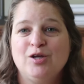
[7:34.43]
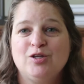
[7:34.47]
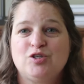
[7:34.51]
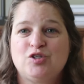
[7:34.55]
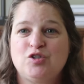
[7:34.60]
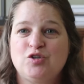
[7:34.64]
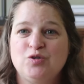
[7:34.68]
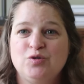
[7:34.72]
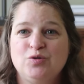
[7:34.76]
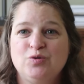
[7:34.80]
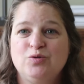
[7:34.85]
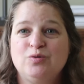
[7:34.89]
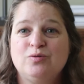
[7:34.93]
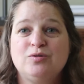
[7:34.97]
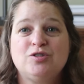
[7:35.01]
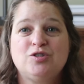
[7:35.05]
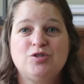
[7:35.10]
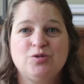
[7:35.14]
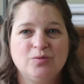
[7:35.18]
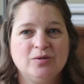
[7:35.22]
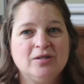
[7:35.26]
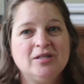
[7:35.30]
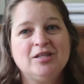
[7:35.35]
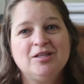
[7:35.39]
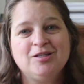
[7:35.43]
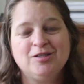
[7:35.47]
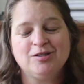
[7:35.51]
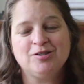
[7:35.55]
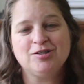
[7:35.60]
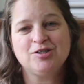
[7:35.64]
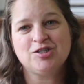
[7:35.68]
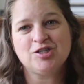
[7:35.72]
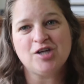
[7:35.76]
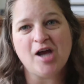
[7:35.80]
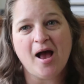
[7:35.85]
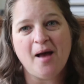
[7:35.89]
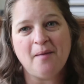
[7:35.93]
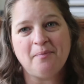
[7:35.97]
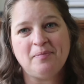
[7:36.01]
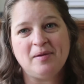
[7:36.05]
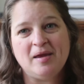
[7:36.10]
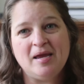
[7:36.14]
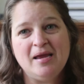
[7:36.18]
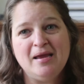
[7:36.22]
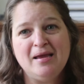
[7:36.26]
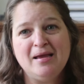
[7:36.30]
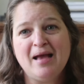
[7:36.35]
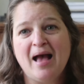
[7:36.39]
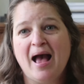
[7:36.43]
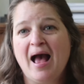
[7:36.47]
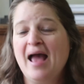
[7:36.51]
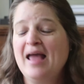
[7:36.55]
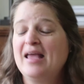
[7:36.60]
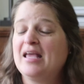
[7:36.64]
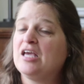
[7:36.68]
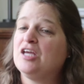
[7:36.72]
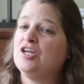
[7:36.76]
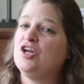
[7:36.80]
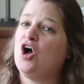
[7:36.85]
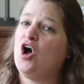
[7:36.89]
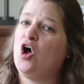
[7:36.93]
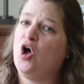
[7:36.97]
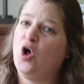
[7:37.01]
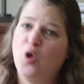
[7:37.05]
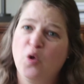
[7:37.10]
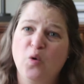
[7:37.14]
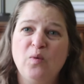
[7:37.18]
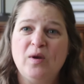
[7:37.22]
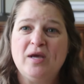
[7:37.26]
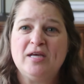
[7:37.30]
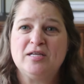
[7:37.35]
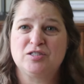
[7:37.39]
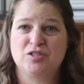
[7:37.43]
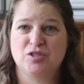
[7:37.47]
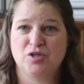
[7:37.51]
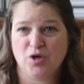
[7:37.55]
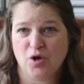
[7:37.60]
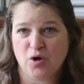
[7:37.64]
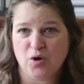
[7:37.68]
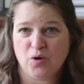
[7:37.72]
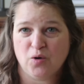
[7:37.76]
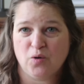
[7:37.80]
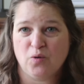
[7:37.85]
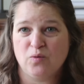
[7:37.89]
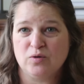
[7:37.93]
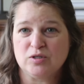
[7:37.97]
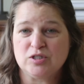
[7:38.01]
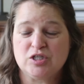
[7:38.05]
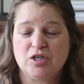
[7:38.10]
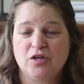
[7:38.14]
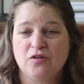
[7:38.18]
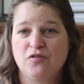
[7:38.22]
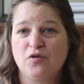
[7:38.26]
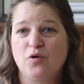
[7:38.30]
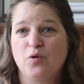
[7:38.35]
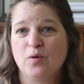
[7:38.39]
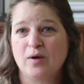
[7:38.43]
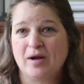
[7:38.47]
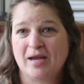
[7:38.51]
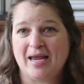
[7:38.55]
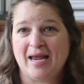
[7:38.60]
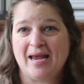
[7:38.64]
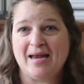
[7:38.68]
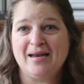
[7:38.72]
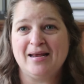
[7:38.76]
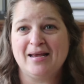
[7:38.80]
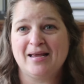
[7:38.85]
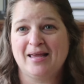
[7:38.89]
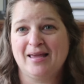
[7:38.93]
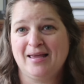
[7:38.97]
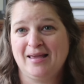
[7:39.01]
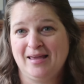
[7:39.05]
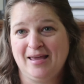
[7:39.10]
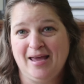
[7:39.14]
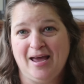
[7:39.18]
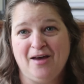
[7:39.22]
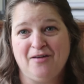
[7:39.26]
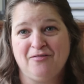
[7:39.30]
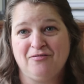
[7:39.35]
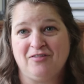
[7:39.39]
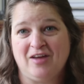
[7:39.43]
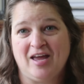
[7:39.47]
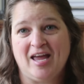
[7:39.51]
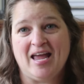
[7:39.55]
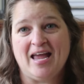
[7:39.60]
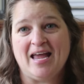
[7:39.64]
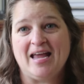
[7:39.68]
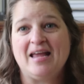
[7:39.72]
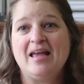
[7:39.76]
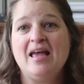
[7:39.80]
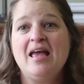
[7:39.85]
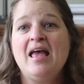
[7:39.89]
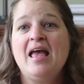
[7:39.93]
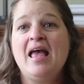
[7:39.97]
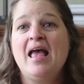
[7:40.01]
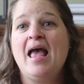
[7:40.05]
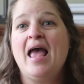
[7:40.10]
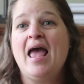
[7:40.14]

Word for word: to do a little shopping, I can always go to the organic cafe